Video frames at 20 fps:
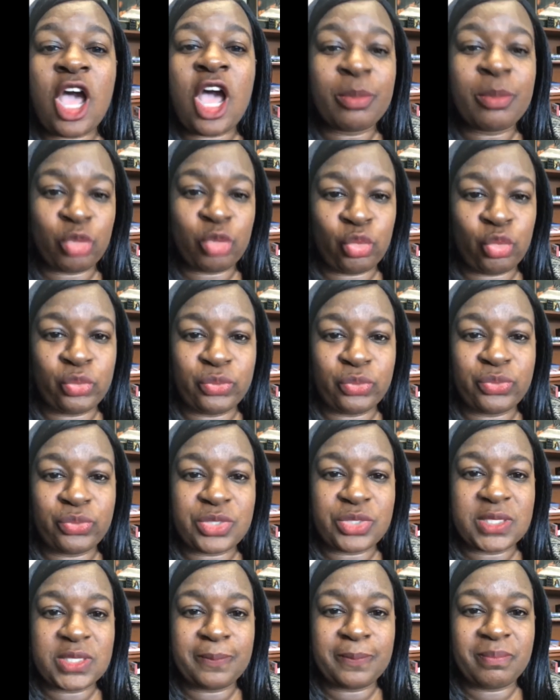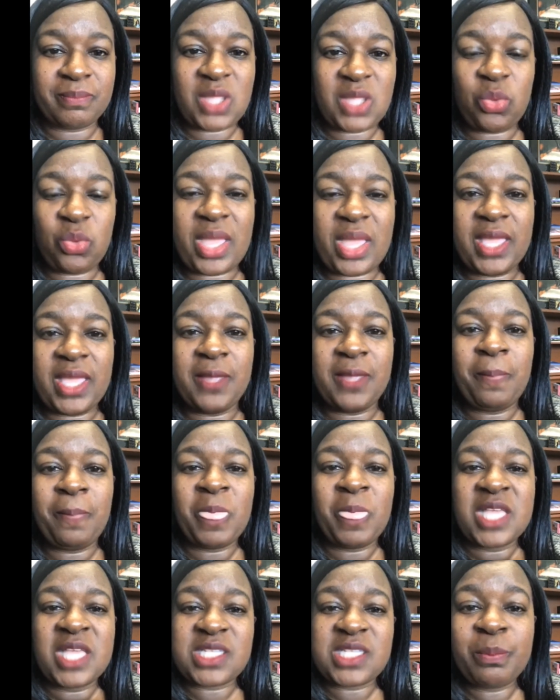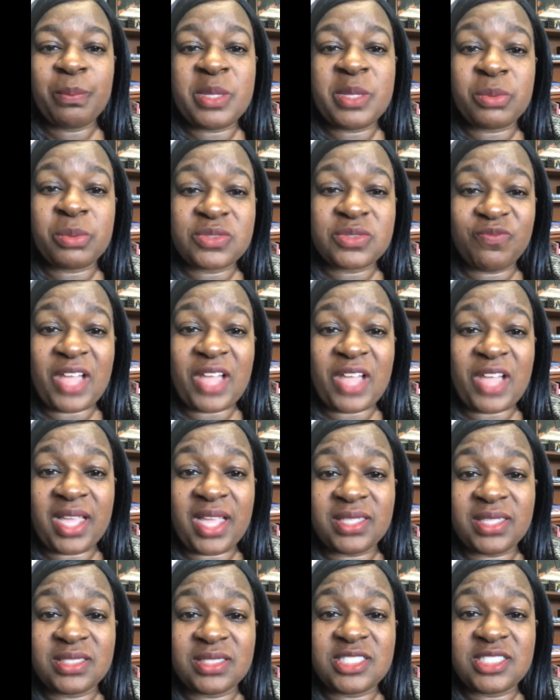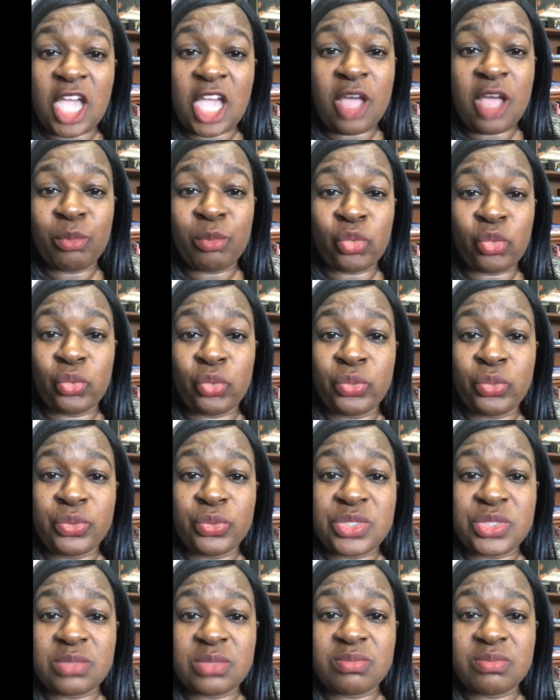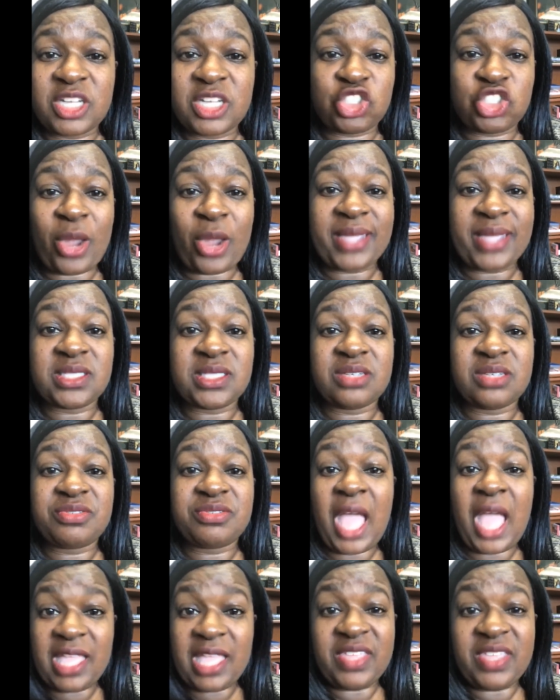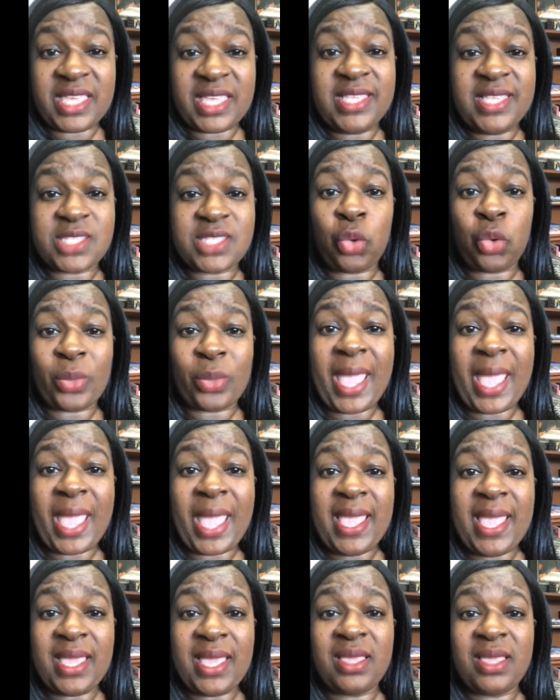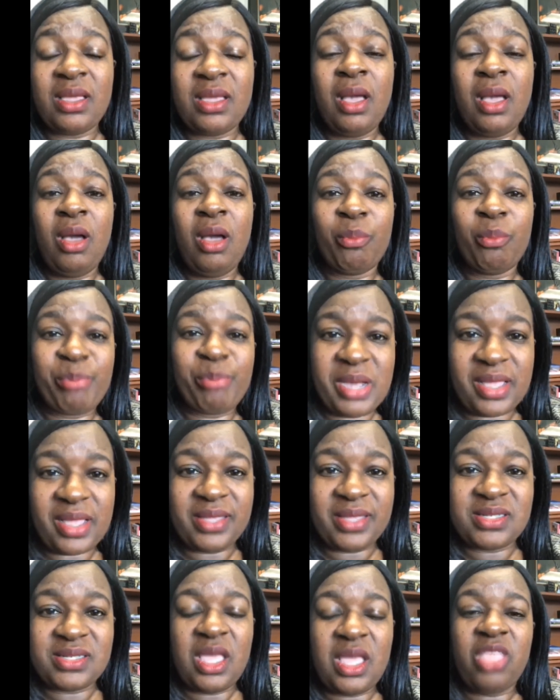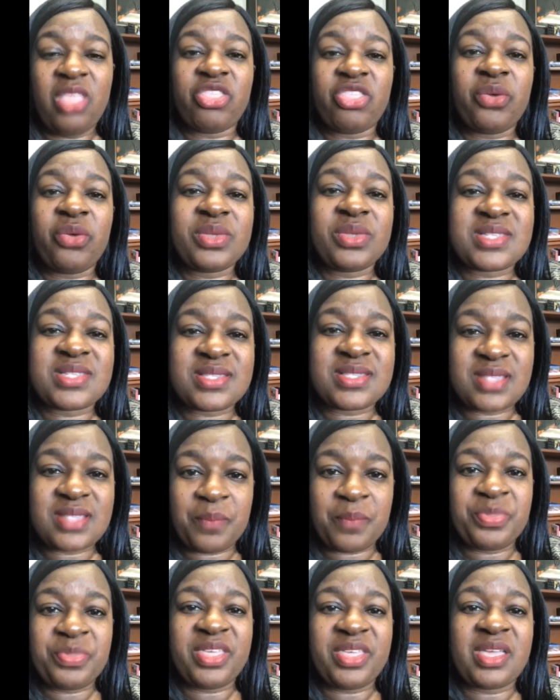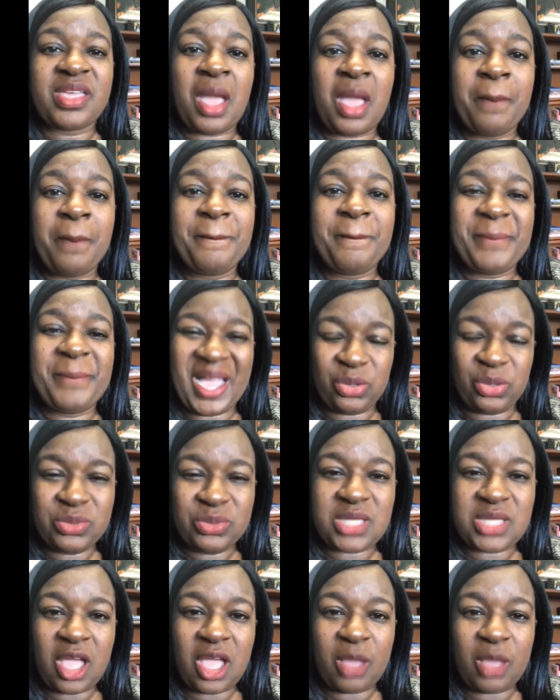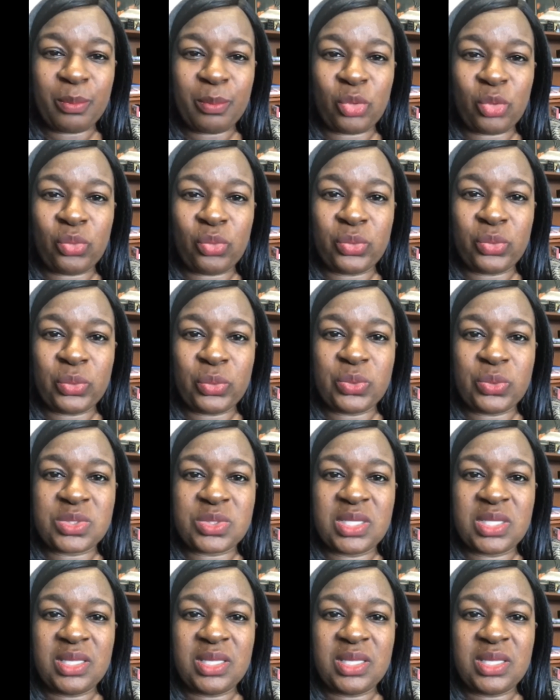Cruise. Okay, some people find Tom Cruise attractive. I think he's okay, but there is something about Tom Cruise,